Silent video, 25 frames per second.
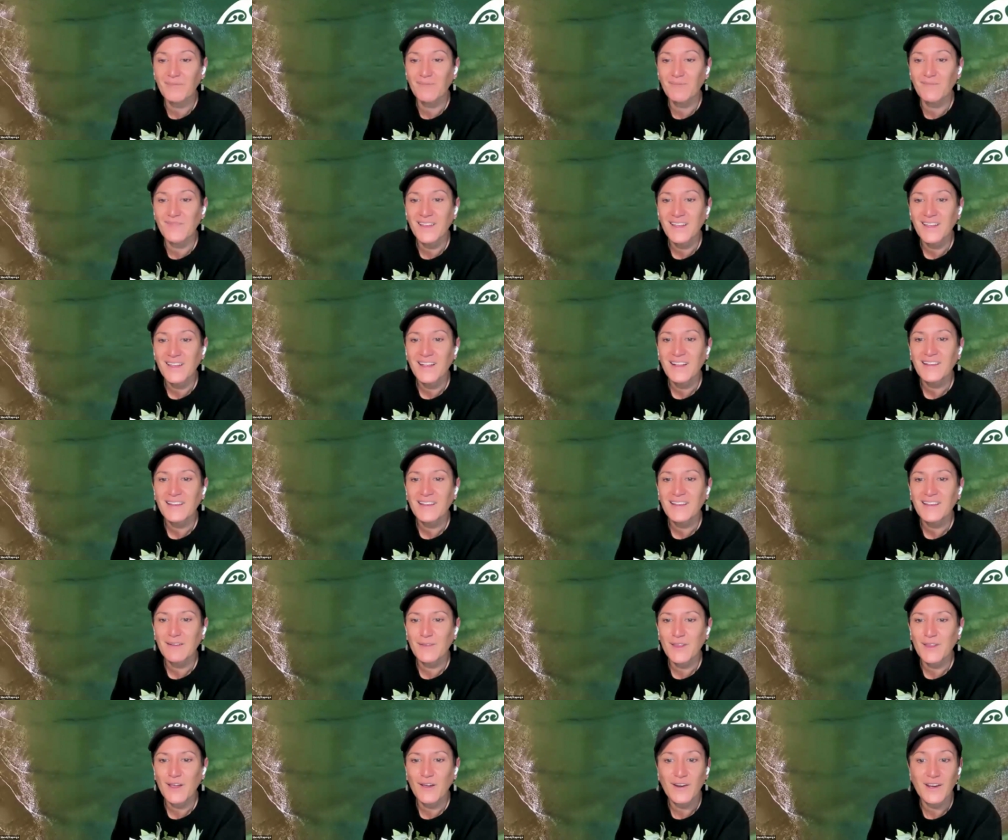
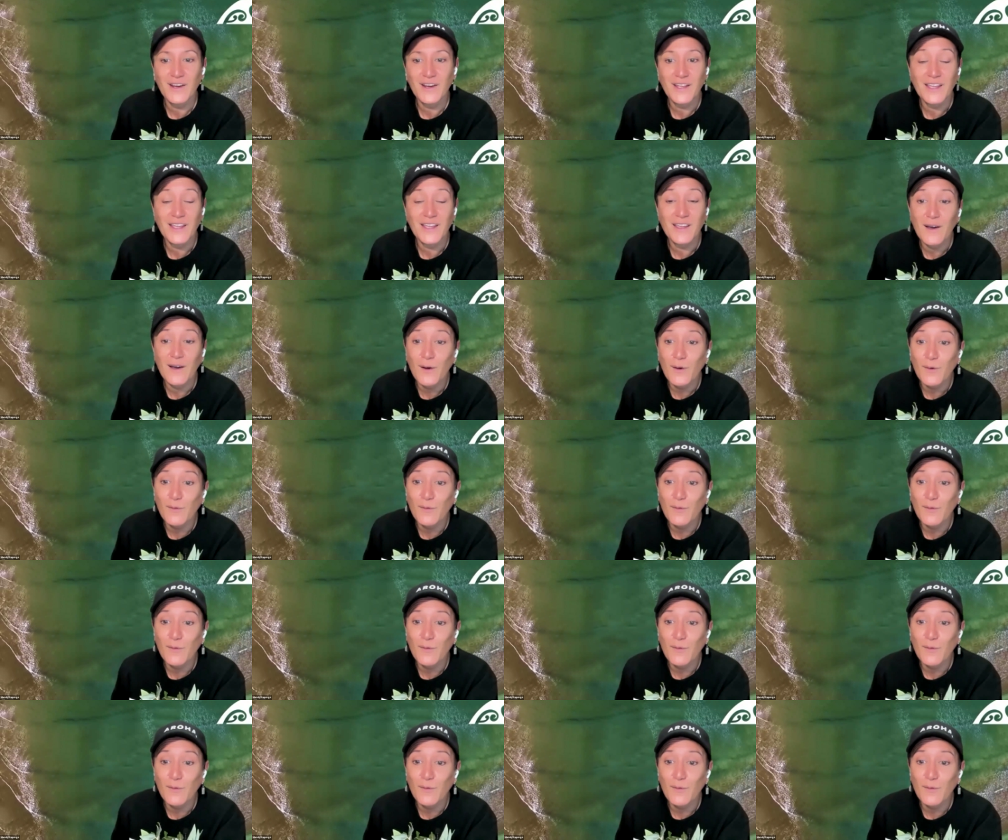Love for the Hauraki
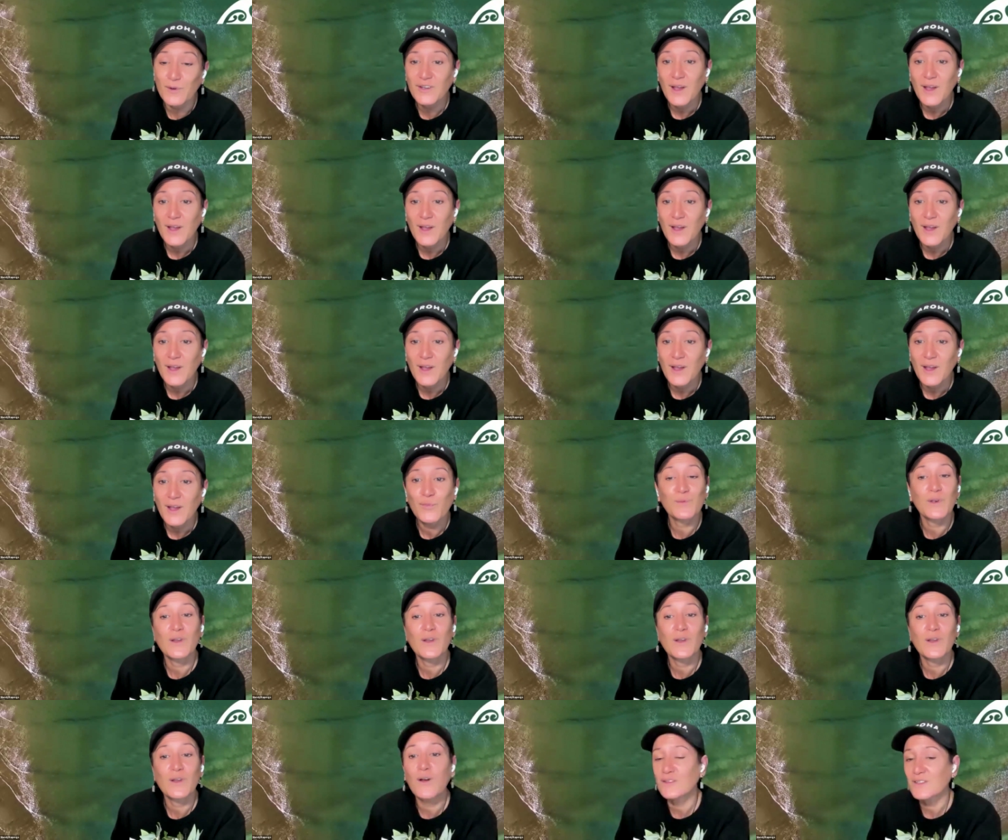Gulf, which
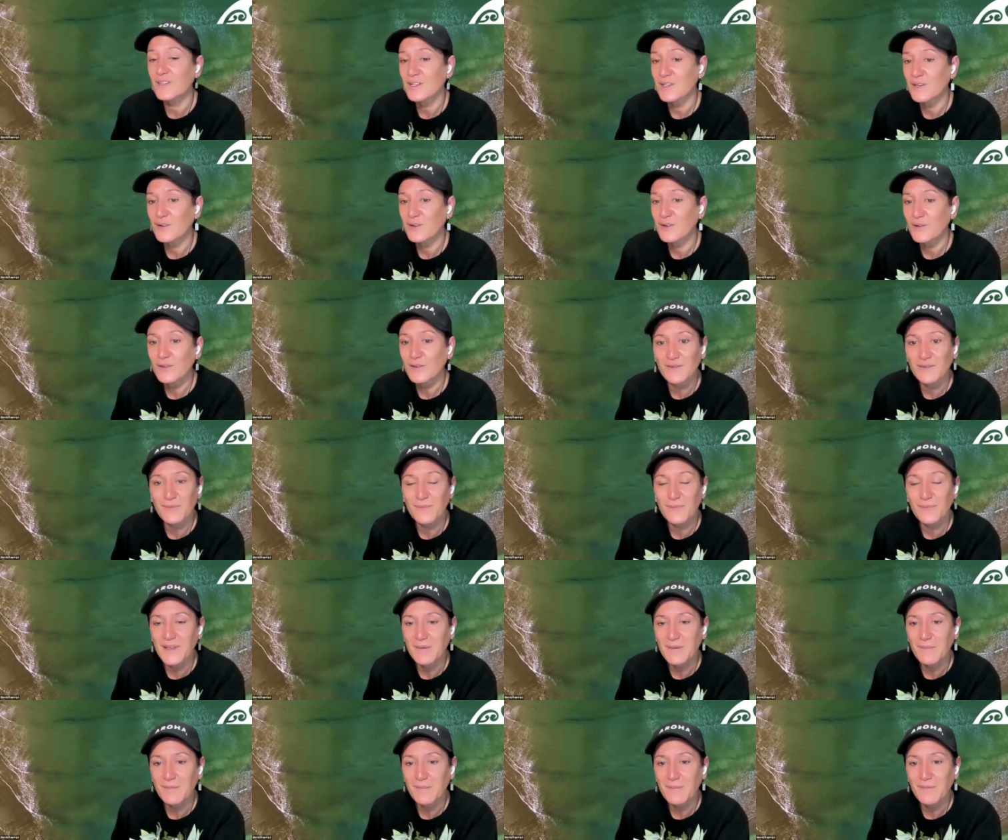brought lots and
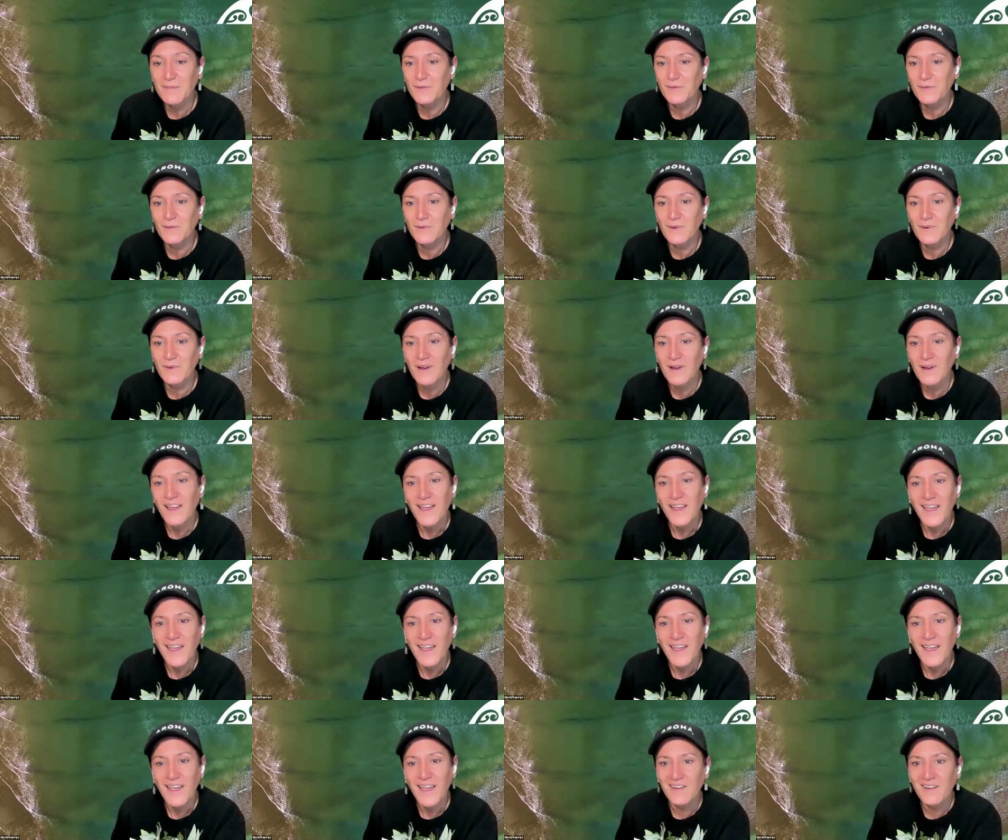lots of people
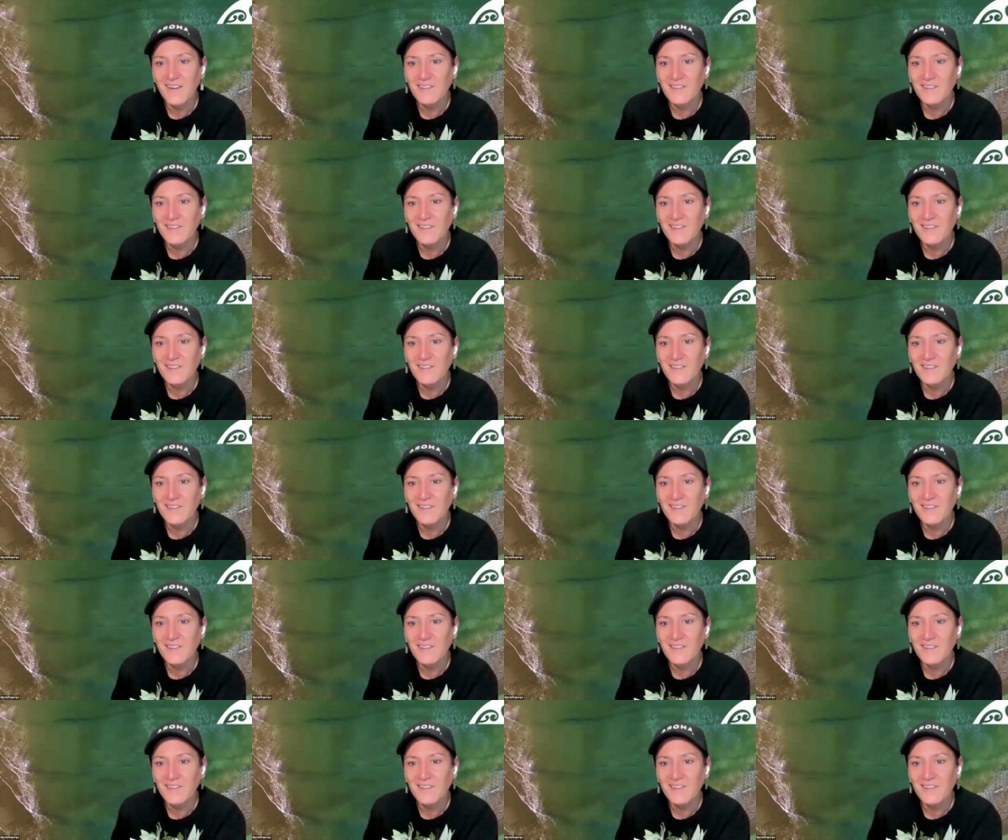